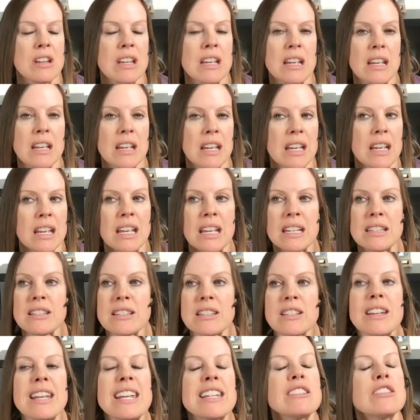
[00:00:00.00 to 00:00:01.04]
it
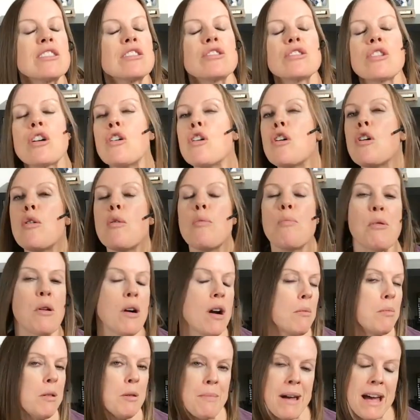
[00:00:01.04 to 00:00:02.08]
it's it's so
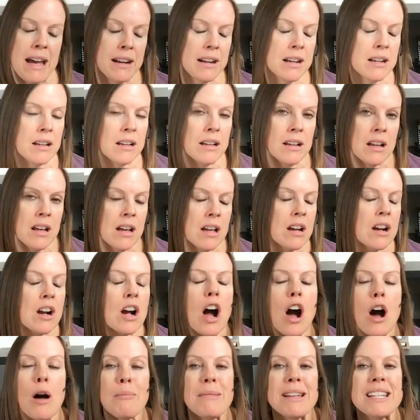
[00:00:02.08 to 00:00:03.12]
problematic.
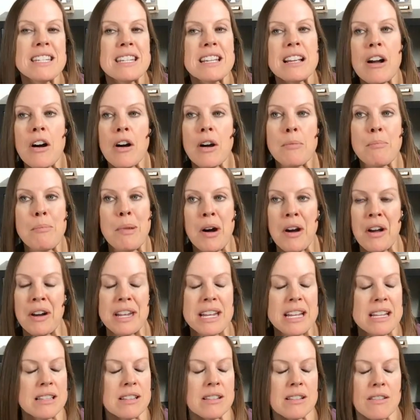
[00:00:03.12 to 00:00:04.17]
Yeah. Commenting on
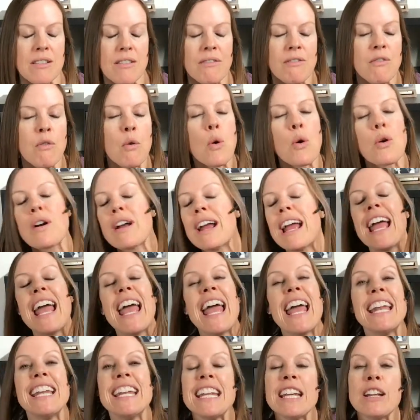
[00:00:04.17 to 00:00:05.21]
bodies for
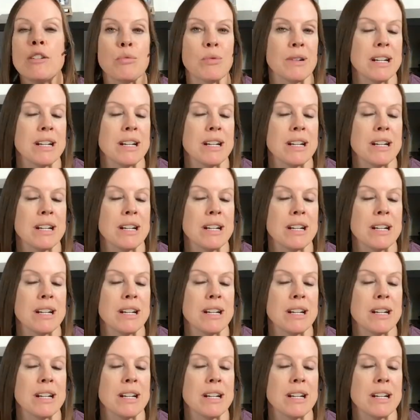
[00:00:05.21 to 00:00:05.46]
any